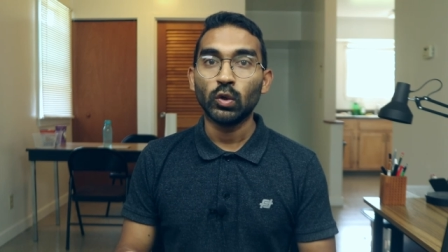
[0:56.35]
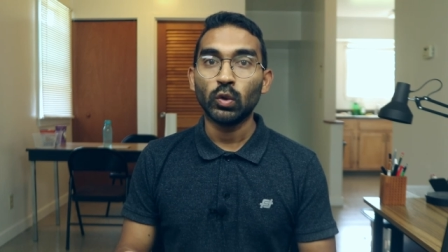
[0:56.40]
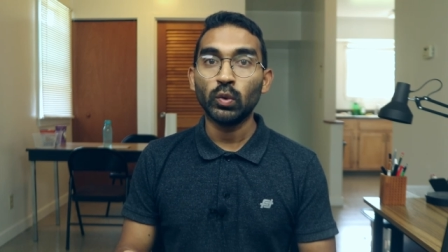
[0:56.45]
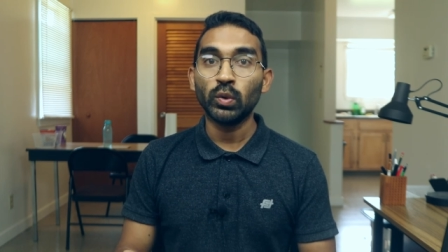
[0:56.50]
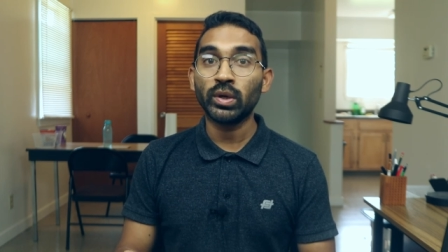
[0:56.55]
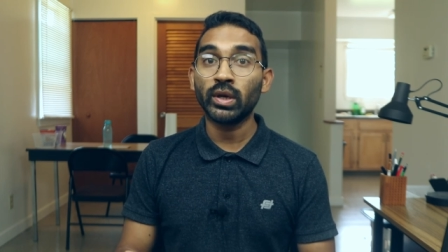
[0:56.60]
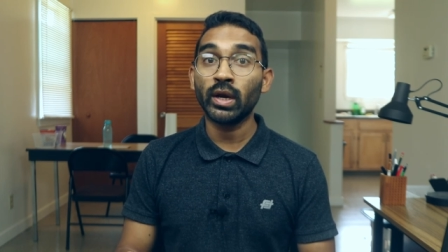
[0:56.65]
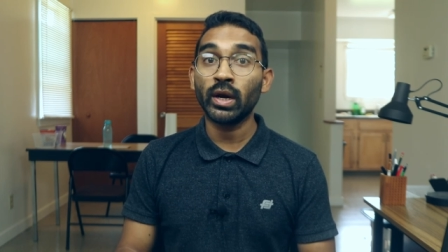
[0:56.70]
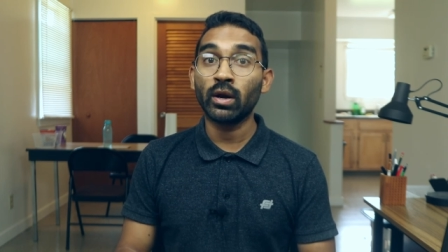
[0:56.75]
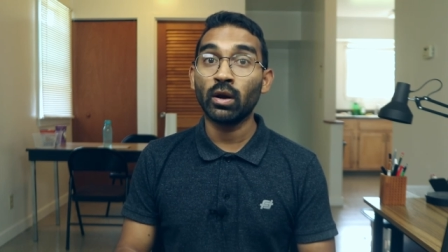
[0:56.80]

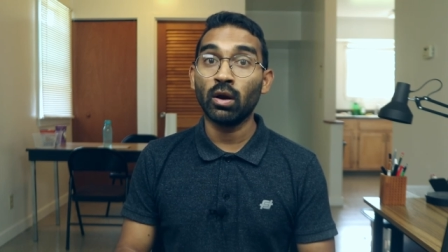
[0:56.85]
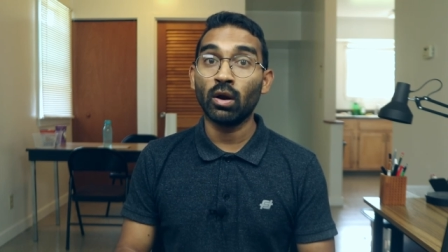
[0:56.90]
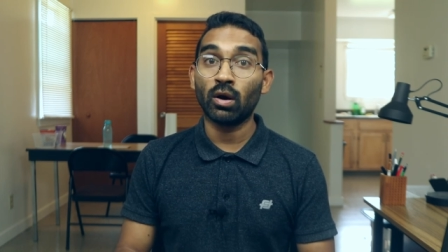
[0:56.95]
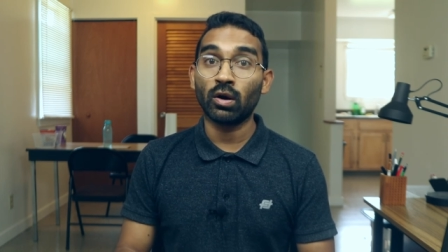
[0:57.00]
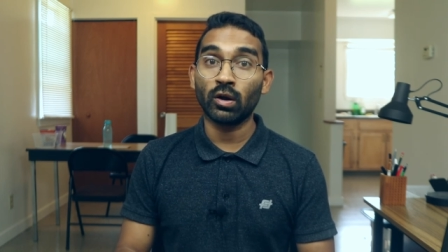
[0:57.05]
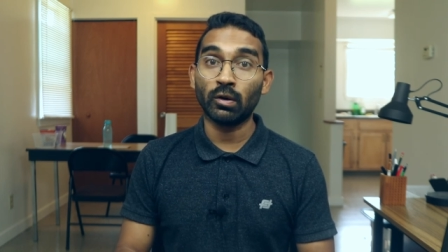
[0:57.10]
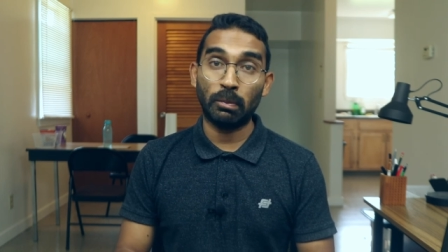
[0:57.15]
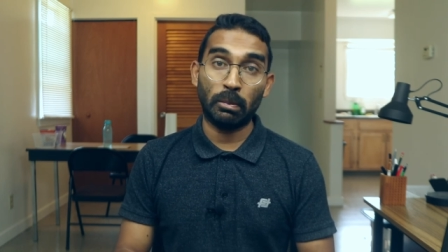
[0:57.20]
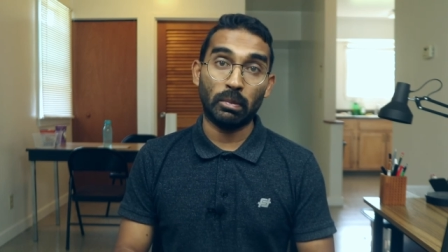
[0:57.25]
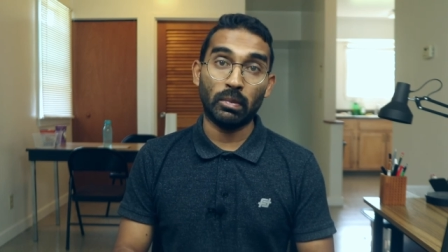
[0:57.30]
We create a
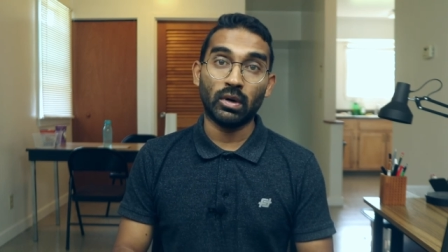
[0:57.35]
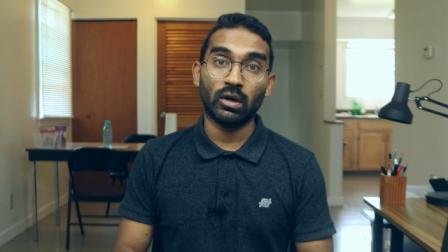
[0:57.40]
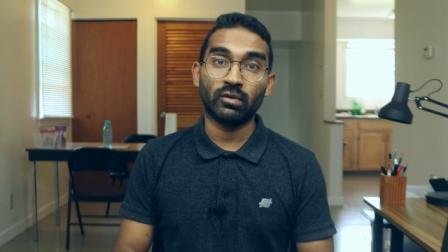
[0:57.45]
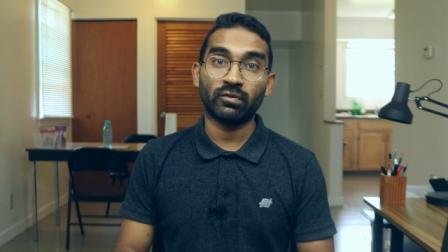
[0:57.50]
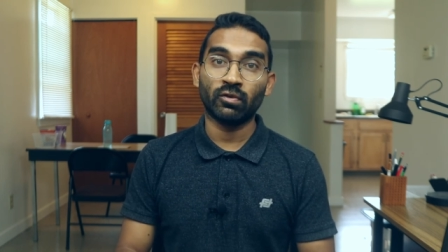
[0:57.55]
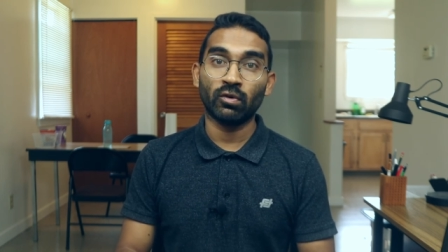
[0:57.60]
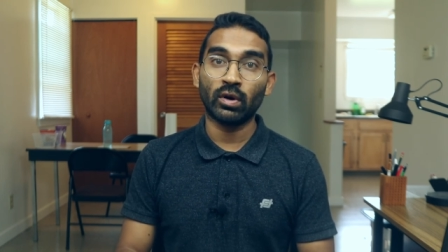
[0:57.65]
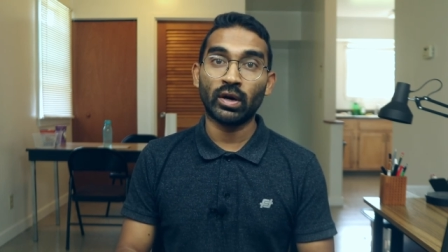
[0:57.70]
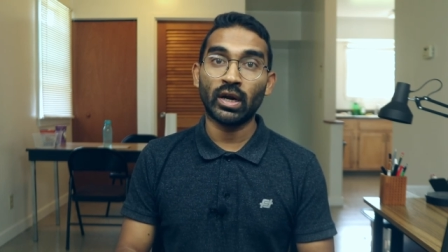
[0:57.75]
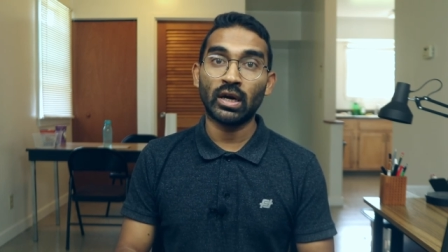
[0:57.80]
lot of
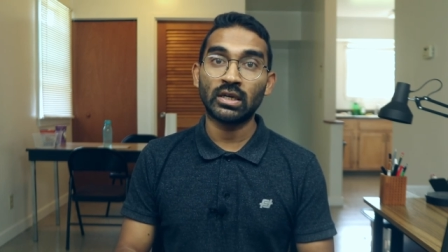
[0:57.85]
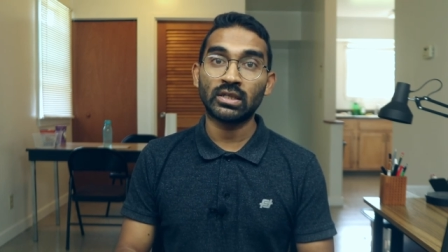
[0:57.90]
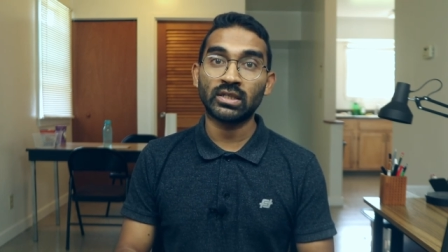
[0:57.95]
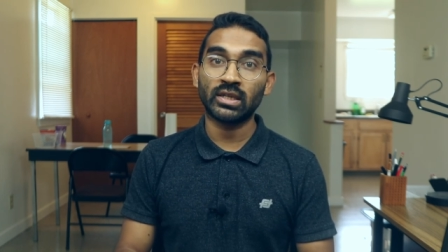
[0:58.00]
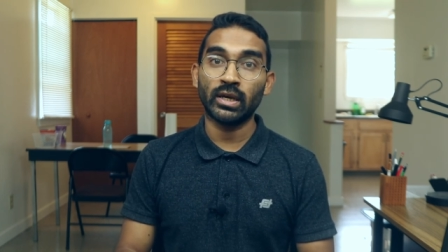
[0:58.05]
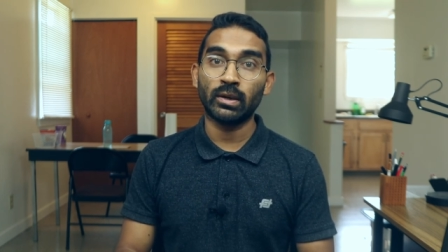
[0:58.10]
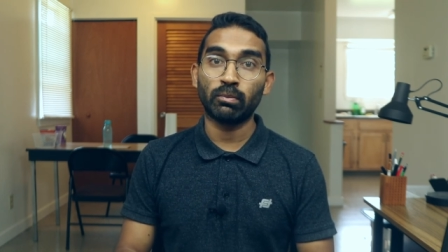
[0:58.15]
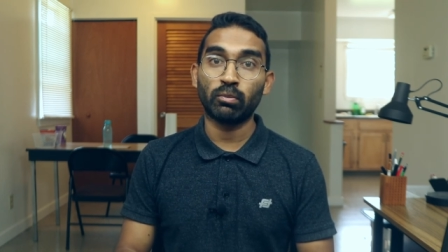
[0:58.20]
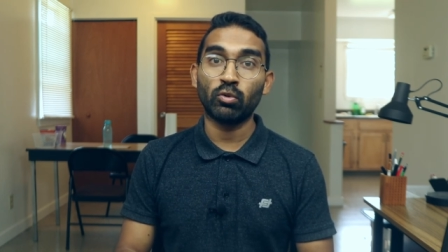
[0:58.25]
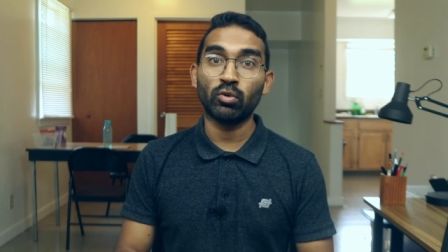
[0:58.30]
folders
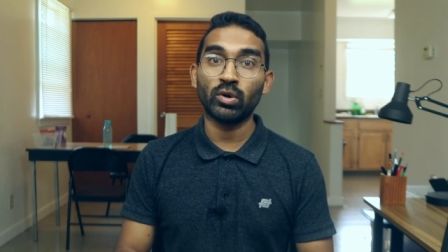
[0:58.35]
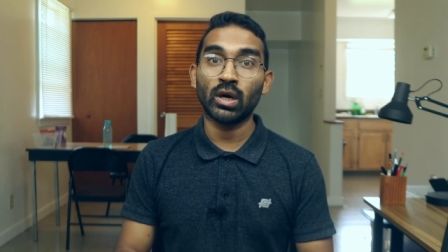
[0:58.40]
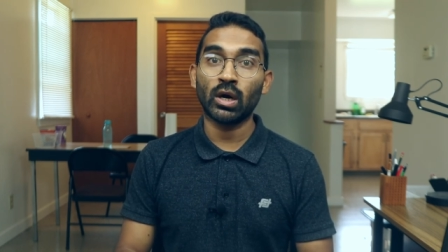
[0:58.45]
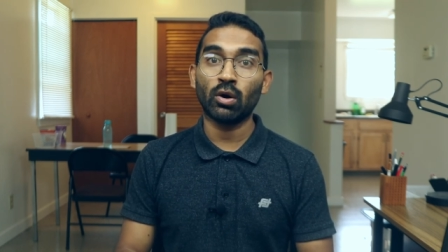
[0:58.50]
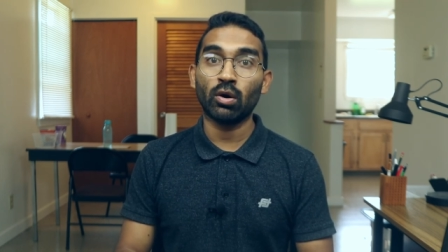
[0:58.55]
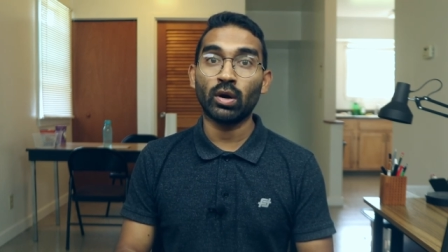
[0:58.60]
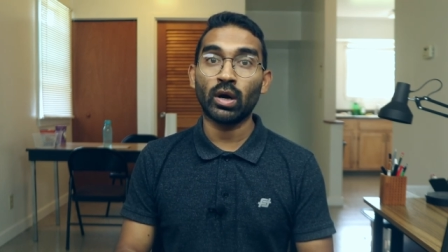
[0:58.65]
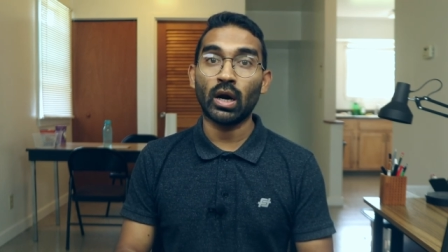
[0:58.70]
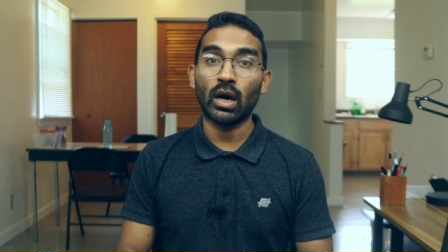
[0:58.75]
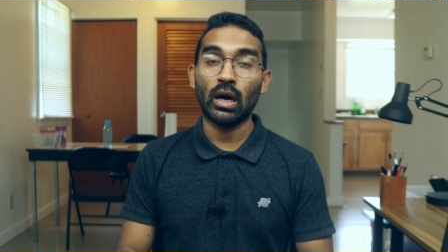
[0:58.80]
and put
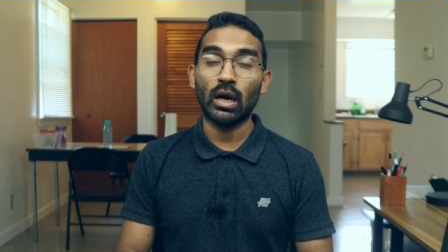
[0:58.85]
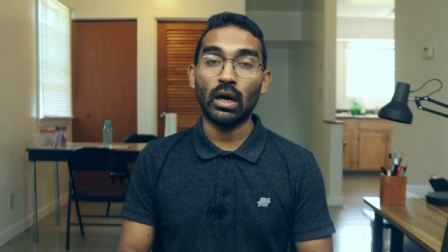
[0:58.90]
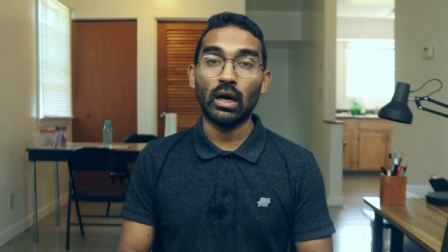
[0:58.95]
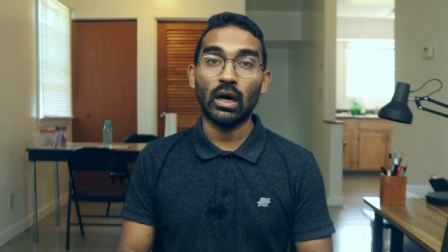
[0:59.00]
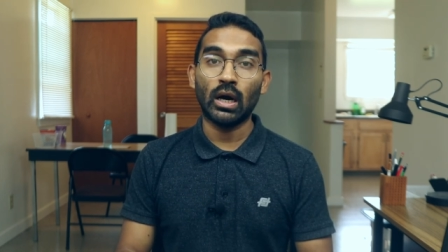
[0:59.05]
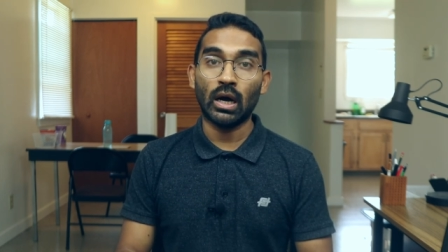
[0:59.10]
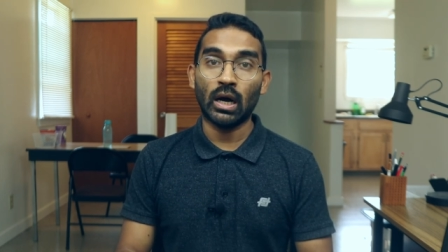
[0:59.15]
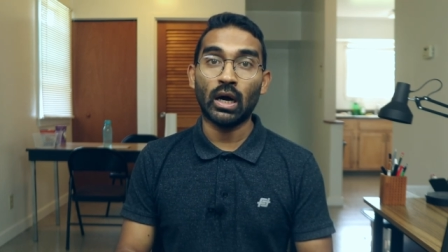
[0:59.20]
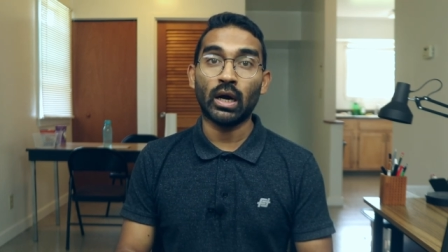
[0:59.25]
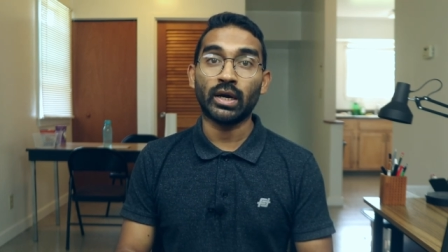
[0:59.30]
our
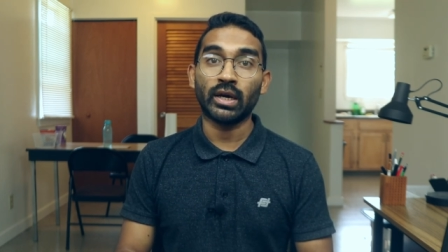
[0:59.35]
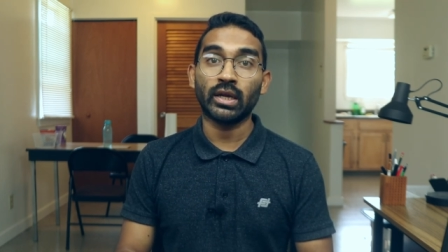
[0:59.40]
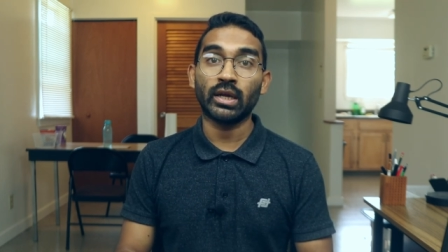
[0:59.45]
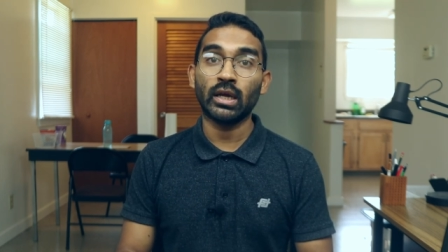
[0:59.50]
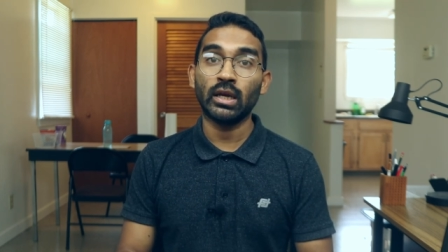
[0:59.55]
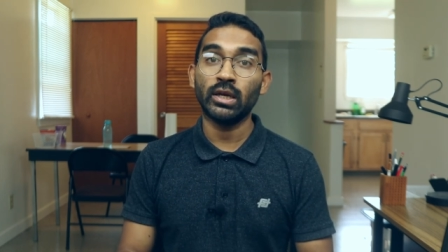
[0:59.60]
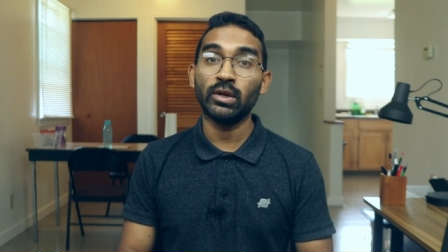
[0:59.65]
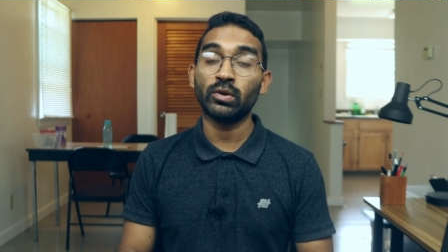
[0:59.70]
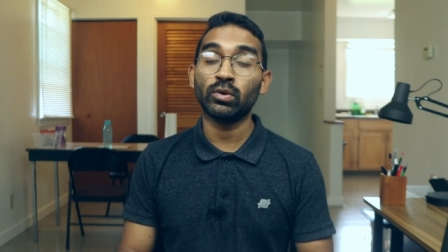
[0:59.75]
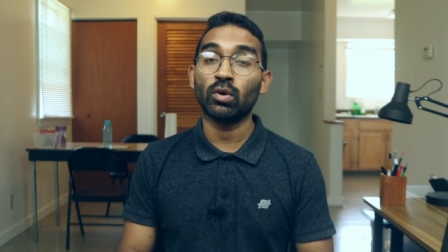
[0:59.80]
article
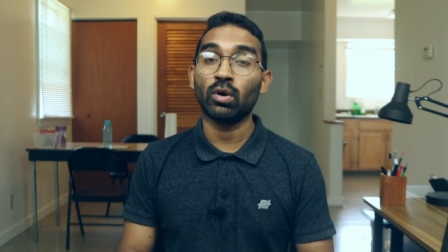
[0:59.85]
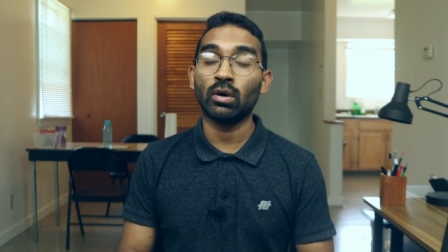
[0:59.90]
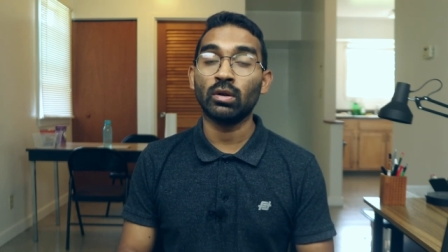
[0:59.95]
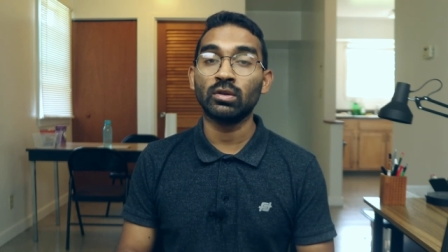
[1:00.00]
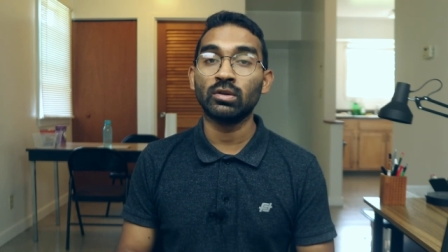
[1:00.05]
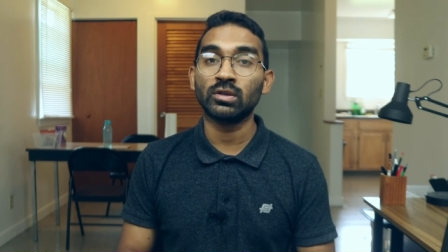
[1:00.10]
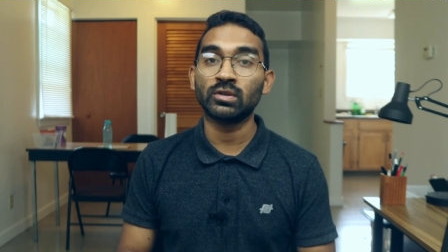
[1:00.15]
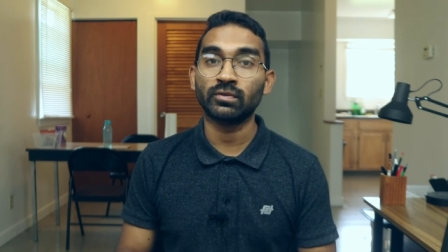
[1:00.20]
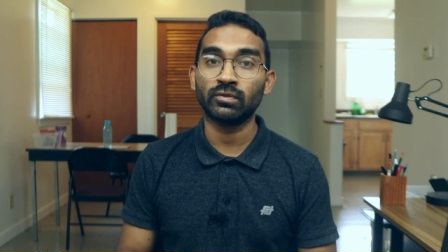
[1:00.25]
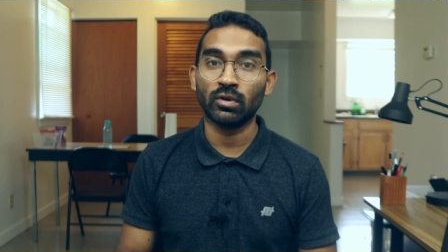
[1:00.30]
into all
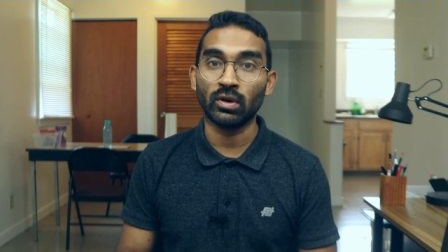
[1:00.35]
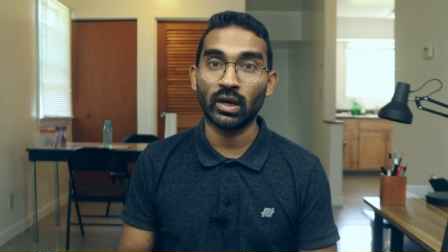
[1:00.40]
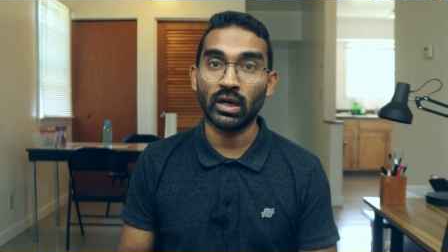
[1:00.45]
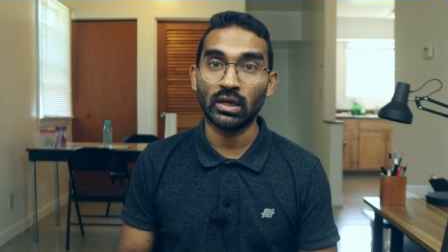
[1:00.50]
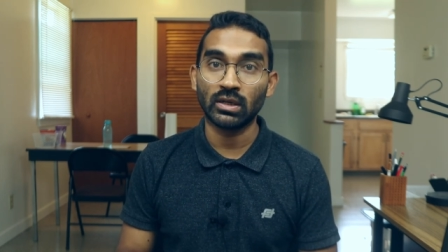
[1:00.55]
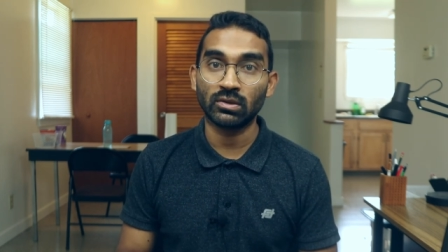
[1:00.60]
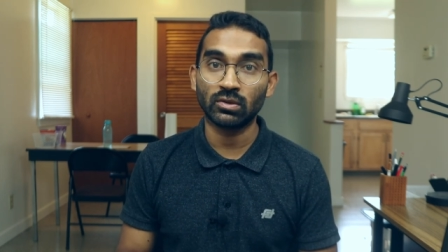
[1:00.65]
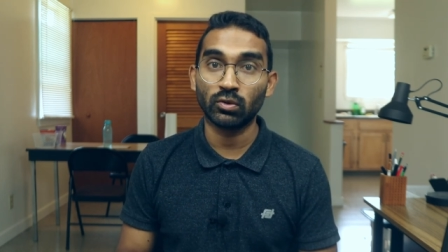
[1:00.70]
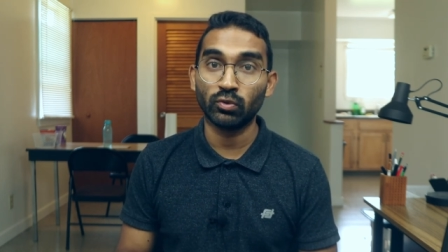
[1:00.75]
those folders